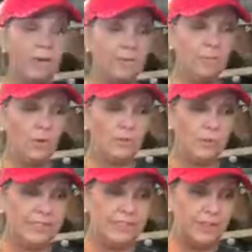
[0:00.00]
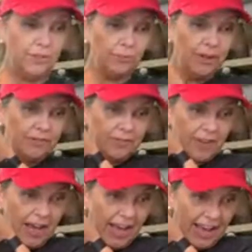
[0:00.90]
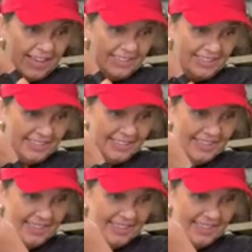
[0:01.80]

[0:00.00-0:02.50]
my most recent thrift finds.